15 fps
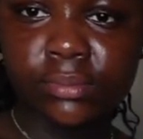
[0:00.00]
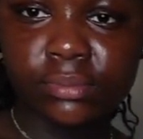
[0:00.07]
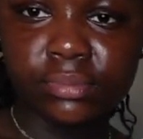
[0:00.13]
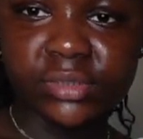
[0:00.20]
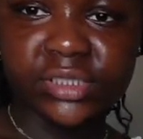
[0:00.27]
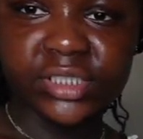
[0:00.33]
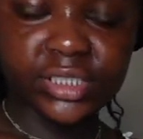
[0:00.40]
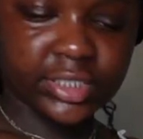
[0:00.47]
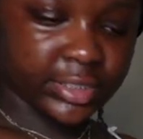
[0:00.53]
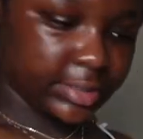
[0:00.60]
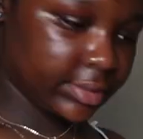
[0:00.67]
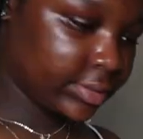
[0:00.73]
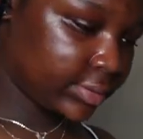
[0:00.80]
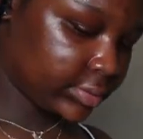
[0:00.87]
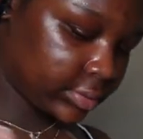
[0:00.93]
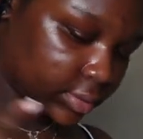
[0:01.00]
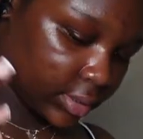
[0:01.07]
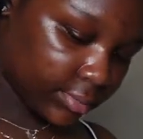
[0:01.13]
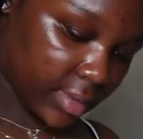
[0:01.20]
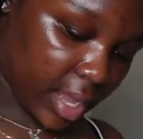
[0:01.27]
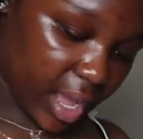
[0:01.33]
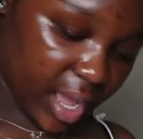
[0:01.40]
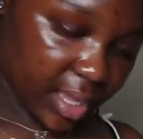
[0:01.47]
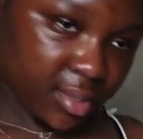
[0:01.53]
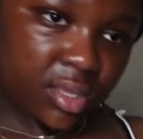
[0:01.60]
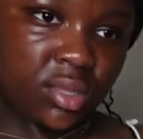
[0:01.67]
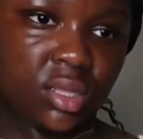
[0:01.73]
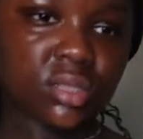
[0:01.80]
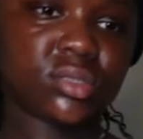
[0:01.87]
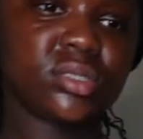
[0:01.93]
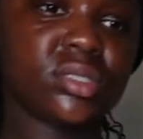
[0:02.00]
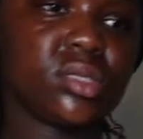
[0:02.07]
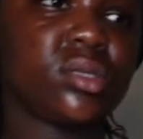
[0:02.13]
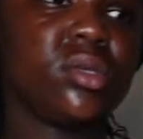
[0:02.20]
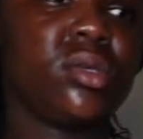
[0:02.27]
But yeah, I'm hot